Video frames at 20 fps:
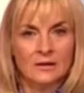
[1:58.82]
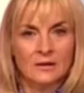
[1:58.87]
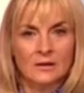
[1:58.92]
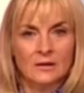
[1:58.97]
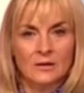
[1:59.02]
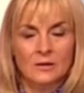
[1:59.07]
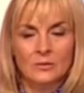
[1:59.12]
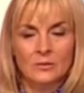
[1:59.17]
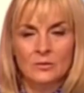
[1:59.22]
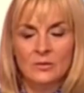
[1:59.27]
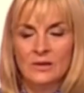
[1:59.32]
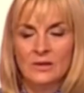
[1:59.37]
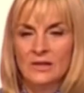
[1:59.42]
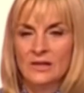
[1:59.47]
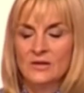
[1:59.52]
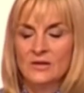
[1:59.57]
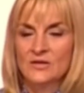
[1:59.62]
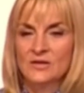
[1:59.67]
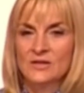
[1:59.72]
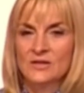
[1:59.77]
Really
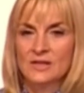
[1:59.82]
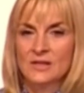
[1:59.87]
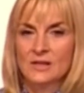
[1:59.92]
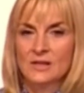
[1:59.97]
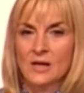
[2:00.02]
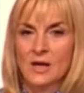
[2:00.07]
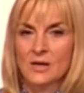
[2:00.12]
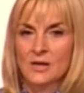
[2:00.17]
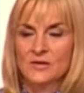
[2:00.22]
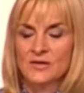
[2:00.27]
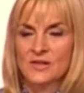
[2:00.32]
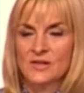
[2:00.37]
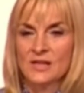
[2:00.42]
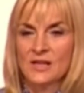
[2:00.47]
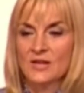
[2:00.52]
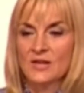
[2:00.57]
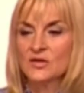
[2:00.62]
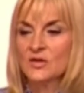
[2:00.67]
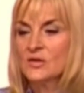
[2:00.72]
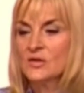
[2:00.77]
interesting to see that. Do
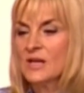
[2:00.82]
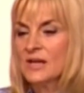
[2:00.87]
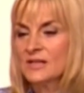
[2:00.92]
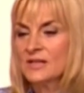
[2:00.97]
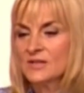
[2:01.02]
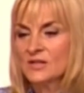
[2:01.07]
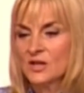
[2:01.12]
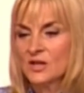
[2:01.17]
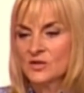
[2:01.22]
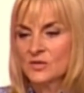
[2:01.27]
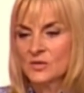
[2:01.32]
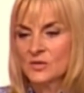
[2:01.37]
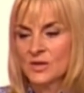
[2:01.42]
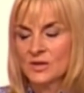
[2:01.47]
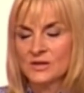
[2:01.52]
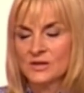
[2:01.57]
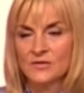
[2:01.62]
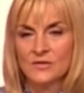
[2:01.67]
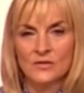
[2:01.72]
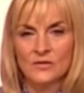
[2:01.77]
get in touch with us if
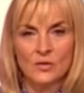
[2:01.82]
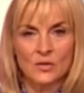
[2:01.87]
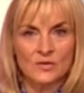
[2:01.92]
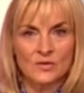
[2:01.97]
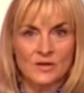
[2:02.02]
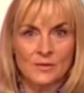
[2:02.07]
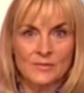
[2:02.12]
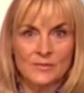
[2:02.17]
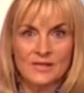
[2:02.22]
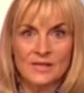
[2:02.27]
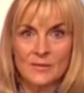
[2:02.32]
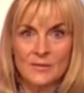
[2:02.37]
you've got similar